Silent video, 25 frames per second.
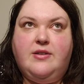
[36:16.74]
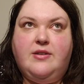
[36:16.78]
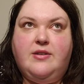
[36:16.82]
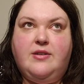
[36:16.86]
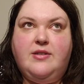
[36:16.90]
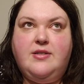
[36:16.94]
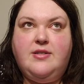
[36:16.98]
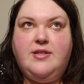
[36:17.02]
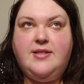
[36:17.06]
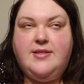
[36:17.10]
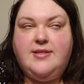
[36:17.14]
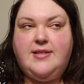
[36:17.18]

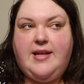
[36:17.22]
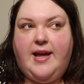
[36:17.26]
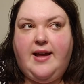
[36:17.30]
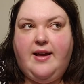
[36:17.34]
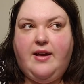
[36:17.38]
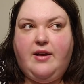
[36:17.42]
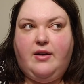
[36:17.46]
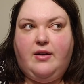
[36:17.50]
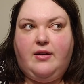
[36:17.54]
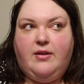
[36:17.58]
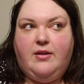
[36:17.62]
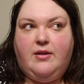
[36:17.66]
here's the
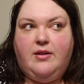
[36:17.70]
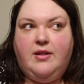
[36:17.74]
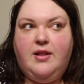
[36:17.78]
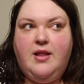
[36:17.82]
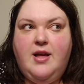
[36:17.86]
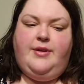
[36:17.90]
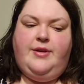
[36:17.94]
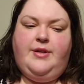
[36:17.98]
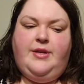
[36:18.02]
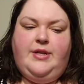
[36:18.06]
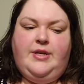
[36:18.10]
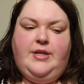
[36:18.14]
cycle.
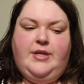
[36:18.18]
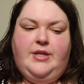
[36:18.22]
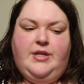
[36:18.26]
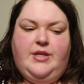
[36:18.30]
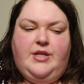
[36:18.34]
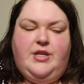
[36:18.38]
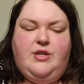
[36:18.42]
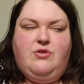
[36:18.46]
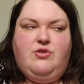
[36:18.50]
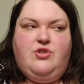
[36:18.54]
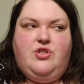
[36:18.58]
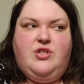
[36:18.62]

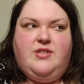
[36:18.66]
You